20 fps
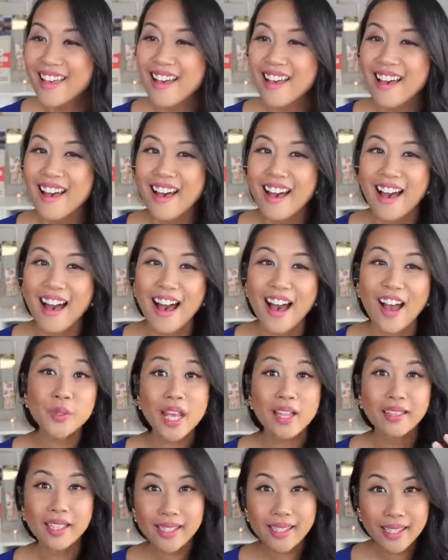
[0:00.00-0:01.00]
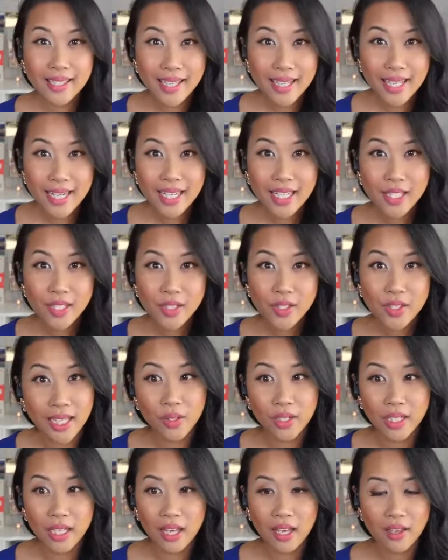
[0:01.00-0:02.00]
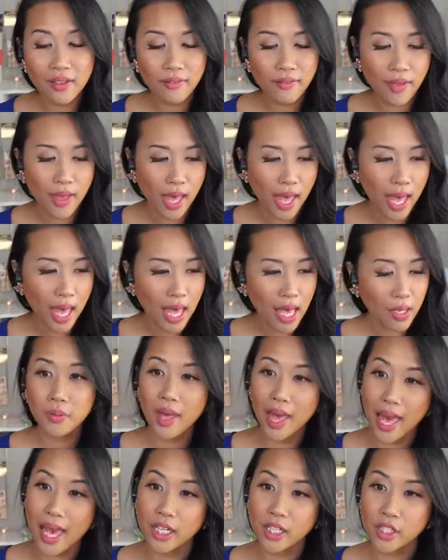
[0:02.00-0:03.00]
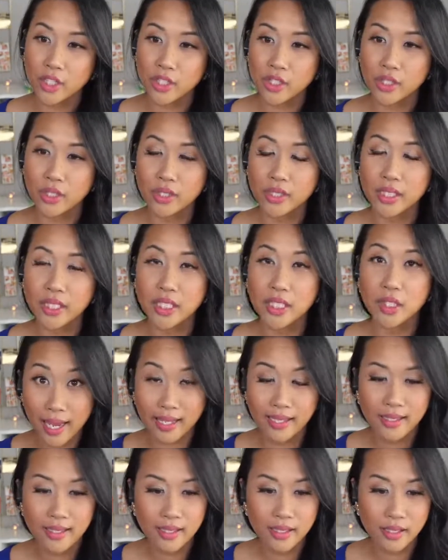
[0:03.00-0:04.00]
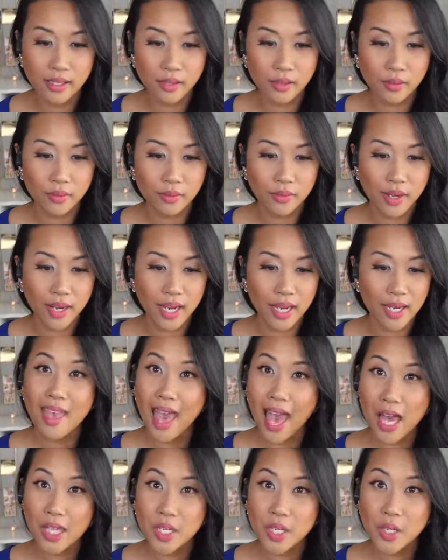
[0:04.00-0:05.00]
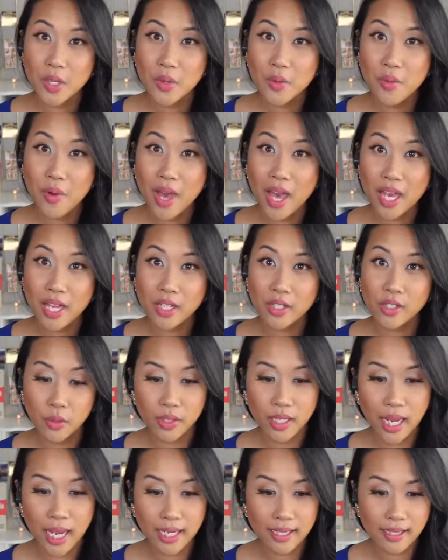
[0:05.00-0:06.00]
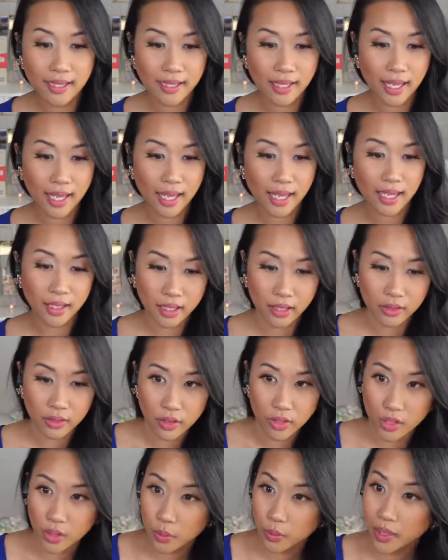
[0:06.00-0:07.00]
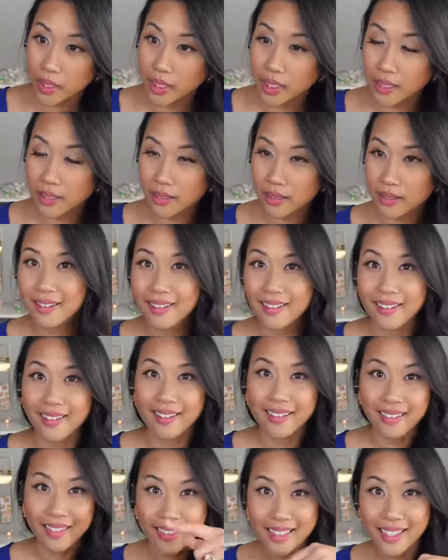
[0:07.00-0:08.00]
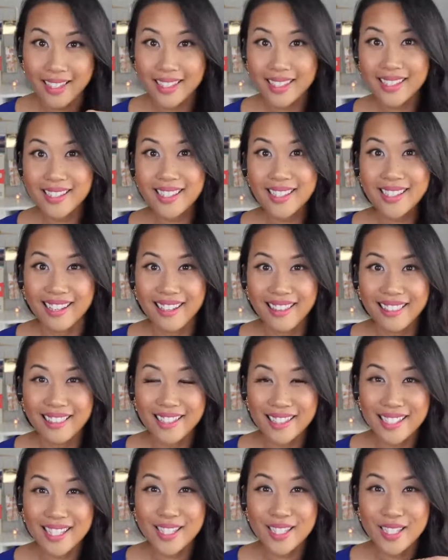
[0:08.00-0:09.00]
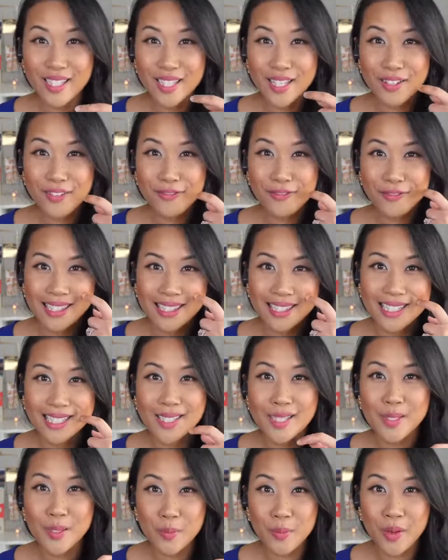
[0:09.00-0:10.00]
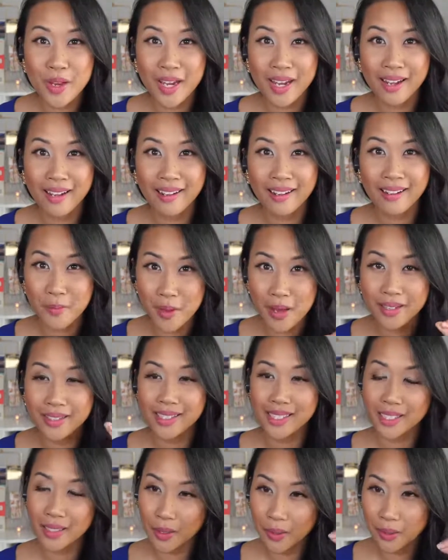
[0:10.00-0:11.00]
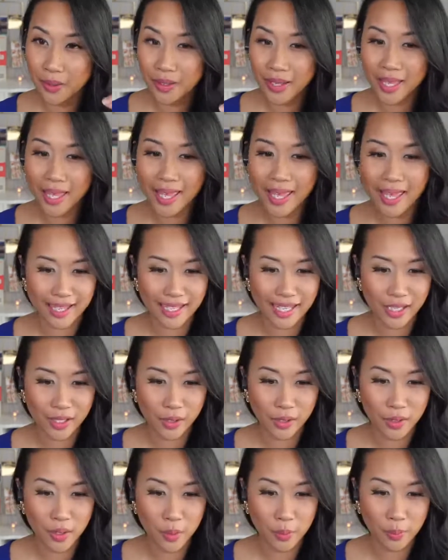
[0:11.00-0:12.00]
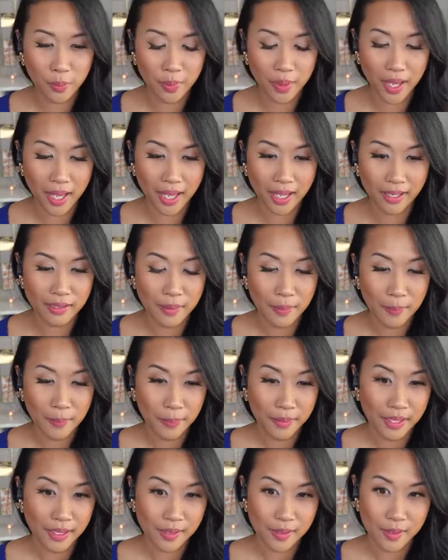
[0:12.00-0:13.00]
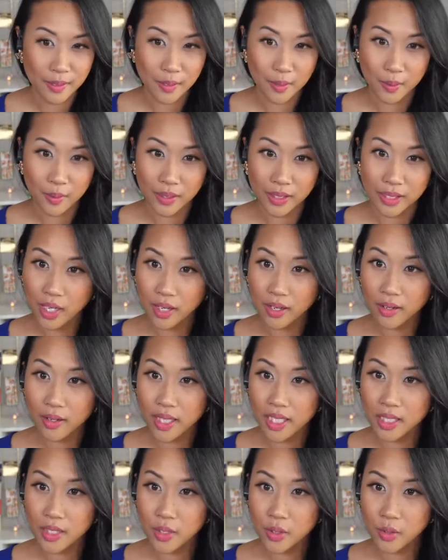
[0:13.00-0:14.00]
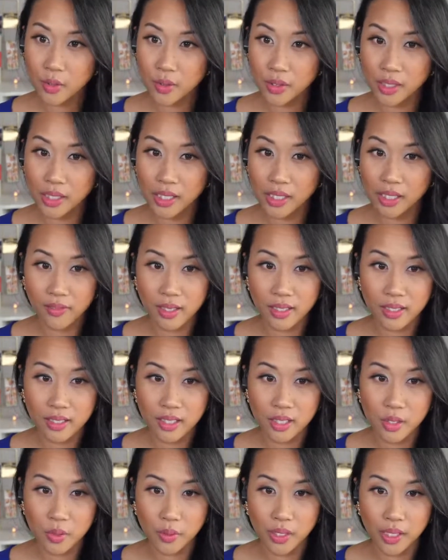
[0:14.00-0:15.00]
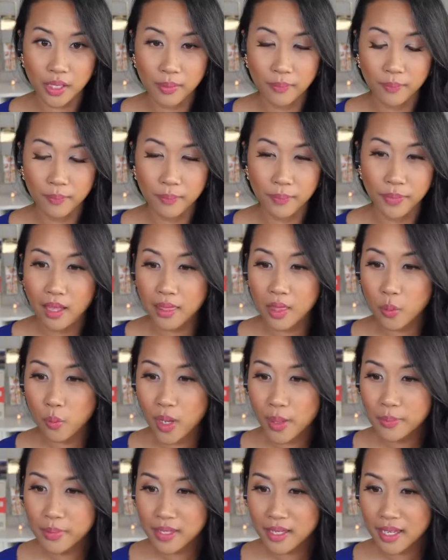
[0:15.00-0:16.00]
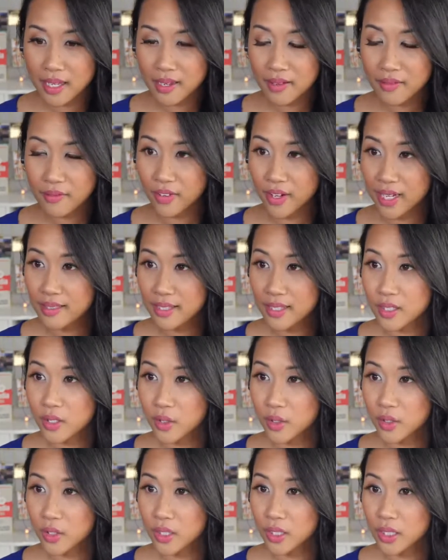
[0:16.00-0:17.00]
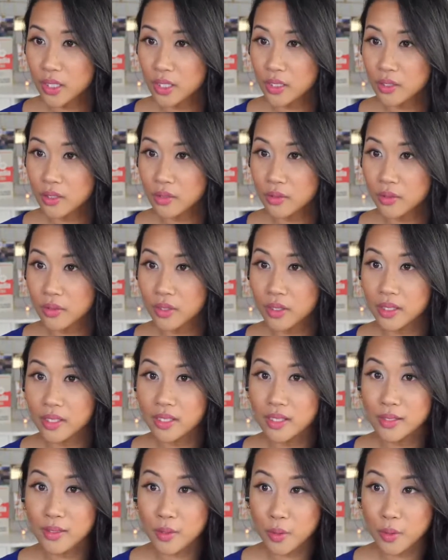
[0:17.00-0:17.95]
All right, so now let's get into the nitty gritty of how do you actually create, right? How do you actually create a click to tweet? This is it. This is it, friends. This is where you want to go ahead and get your notepads. So let's share the screen of click to tweet. The website, friends, is going to be